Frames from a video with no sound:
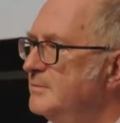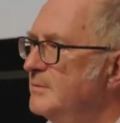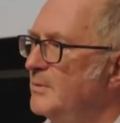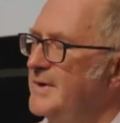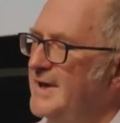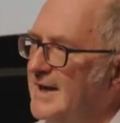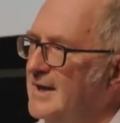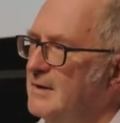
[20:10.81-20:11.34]

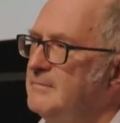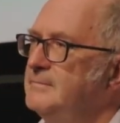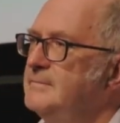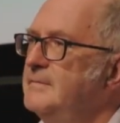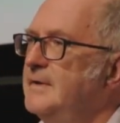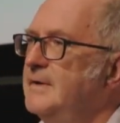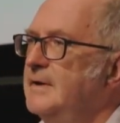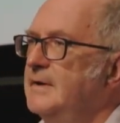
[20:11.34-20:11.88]
what we
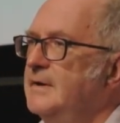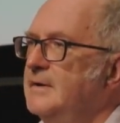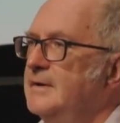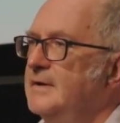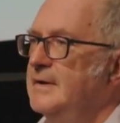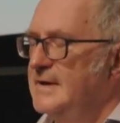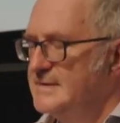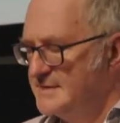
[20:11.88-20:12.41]
can
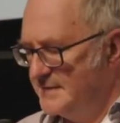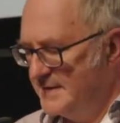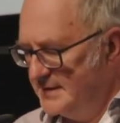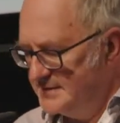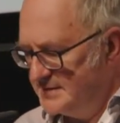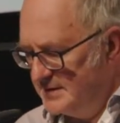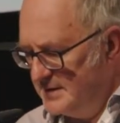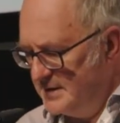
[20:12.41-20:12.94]
as a
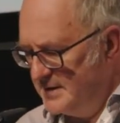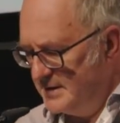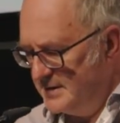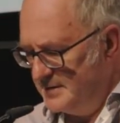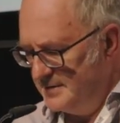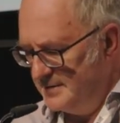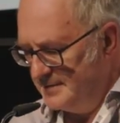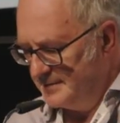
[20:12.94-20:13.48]
thing to
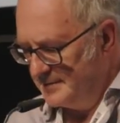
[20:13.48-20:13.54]
learn.